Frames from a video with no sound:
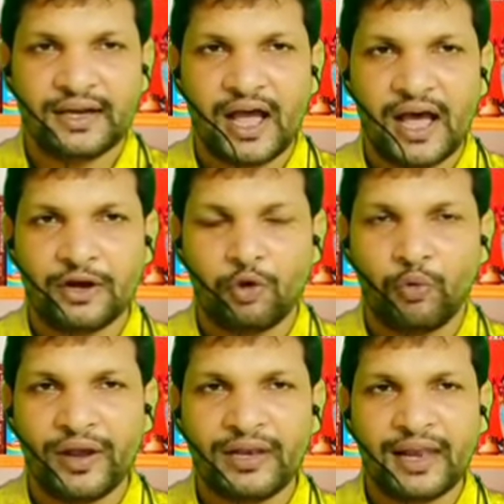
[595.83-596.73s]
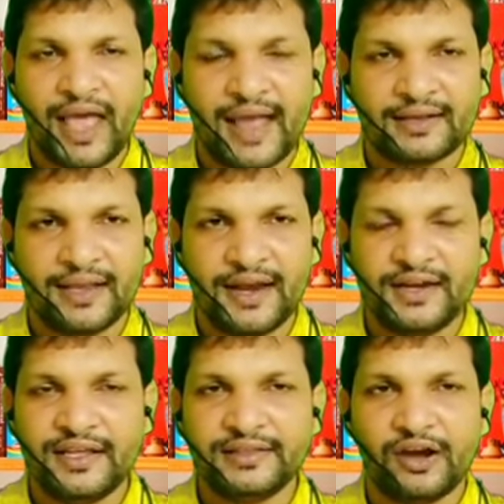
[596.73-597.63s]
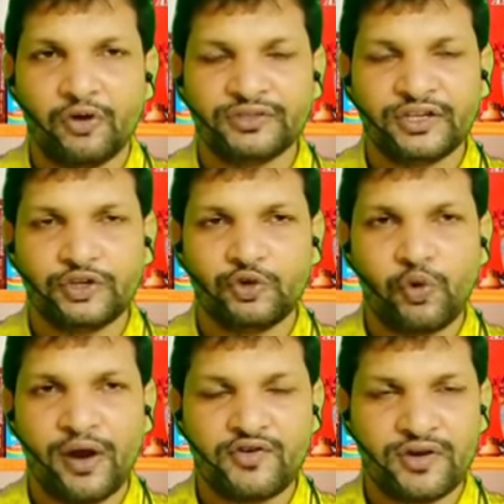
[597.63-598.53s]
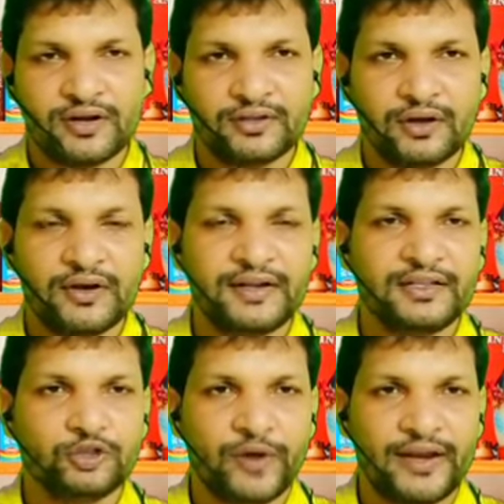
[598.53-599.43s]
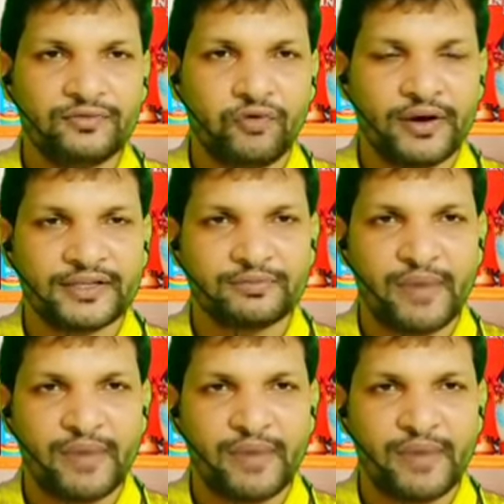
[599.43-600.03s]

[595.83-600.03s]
there are 1,18,213 joint